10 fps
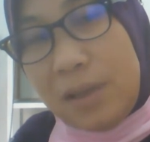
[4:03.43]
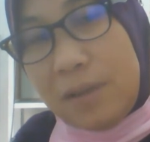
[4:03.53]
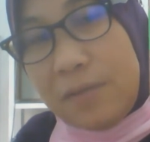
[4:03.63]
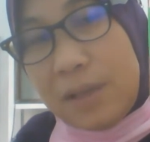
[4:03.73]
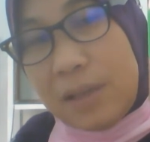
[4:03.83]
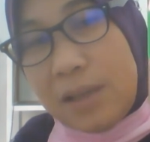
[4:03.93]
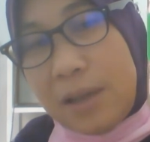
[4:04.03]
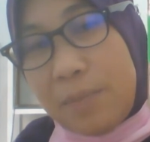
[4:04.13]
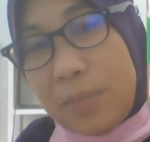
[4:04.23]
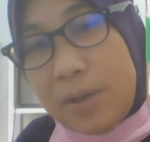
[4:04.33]
if
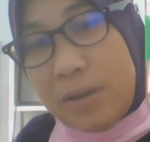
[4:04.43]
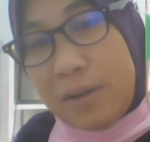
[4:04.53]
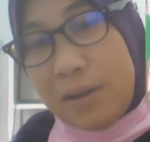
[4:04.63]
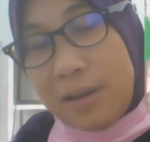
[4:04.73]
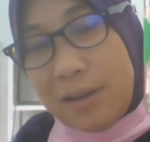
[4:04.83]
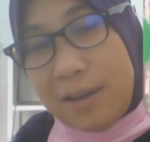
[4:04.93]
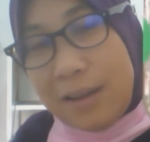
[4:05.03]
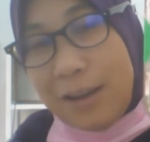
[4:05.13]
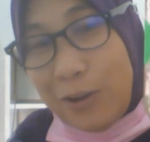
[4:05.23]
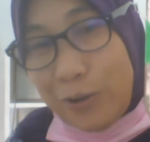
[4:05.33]
nothing happened
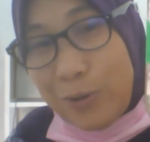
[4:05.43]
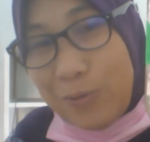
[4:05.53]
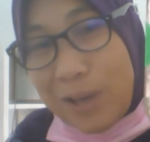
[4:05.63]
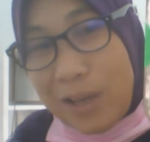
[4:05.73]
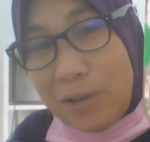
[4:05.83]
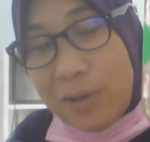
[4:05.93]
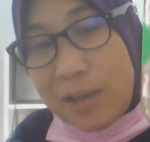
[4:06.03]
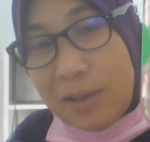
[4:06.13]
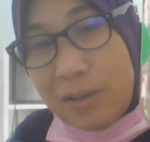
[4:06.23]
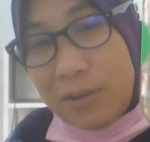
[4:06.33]
along the way, you
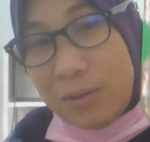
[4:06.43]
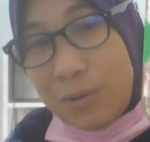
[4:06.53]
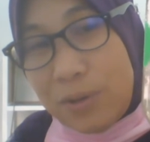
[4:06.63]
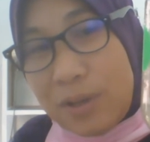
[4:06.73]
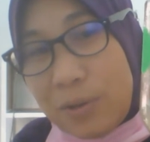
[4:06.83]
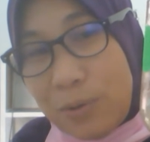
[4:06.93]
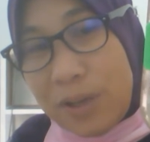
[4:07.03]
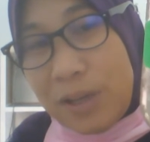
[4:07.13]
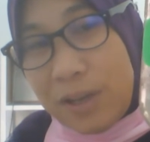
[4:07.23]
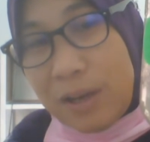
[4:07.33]
can get quite